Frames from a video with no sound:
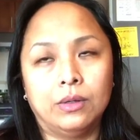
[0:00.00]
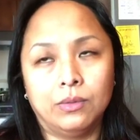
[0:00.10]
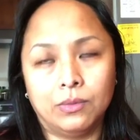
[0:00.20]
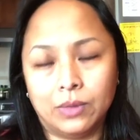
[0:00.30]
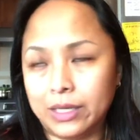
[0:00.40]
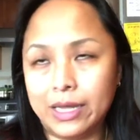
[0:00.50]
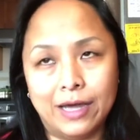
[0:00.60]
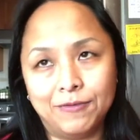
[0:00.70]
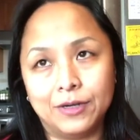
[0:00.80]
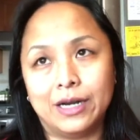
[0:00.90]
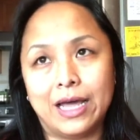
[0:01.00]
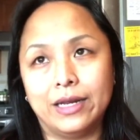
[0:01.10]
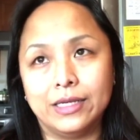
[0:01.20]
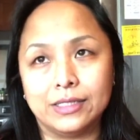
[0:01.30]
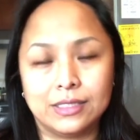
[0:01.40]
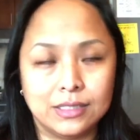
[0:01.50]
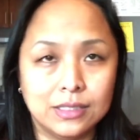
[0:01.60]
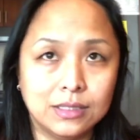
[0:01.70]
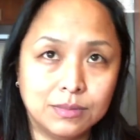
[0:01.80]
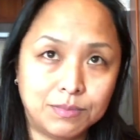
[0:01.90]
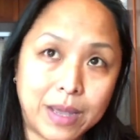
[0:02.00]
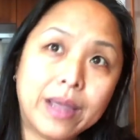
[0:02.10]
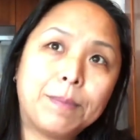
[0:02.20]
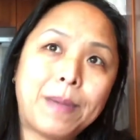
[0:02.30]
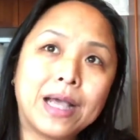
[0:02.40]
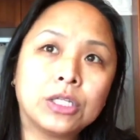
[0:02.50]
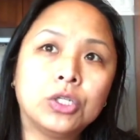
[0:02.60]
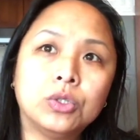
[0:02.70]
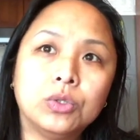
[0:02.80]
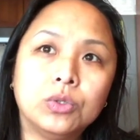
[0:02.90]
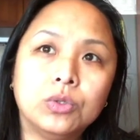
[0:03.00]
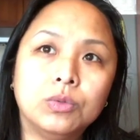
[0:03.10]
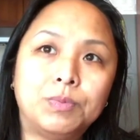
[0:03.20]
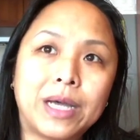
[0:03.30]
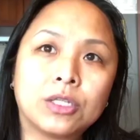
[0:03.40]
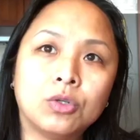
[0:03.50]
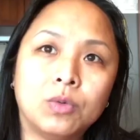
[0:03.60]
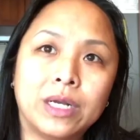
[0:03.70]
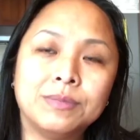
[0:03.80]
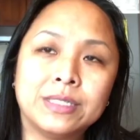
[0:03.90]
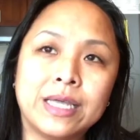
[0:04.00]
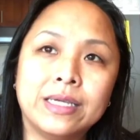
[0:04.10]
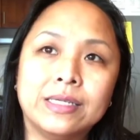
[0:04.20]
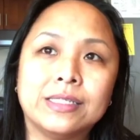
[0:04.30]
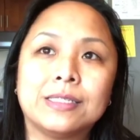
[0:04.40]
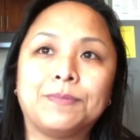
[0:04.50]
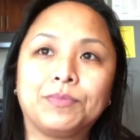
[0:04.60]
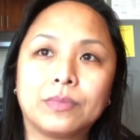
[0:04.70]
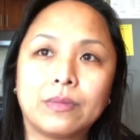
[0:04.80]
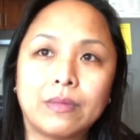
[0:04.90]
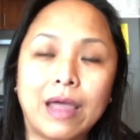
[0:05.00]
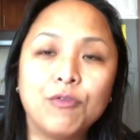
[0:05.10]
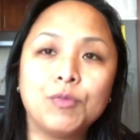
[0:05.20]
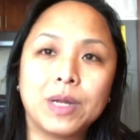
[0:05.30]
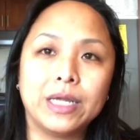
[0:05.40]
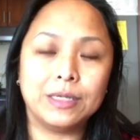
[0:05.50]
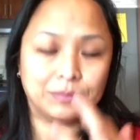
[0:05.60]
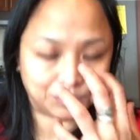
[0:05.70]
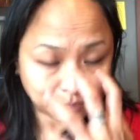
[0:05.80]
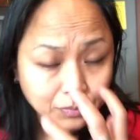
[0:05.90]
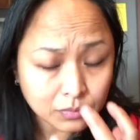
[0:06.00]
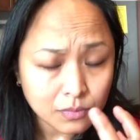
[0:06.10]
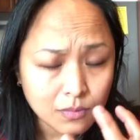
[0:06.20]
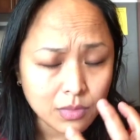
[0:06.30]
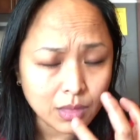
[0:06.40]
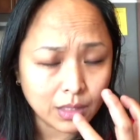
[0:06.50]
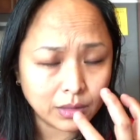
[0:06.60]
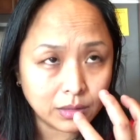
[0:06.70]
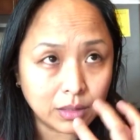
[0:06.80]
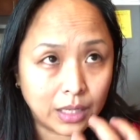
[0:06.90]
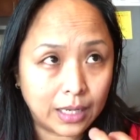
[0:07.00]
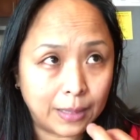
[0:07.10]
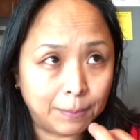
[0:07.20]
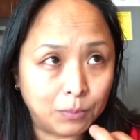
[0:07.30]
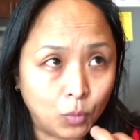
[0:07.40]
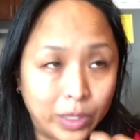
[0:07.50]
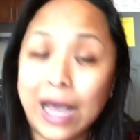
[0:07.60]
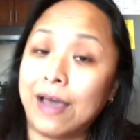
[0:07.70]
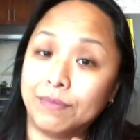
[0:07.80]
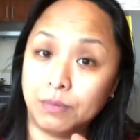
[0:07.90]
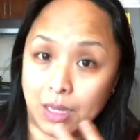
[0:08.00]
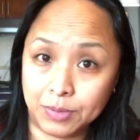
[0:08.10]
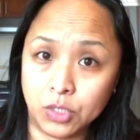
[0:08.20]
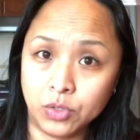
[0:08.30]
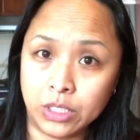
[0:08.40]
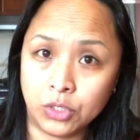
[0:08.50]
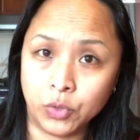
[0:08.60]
whatever that is, back to what I'm saying is, everybody will have opportunity to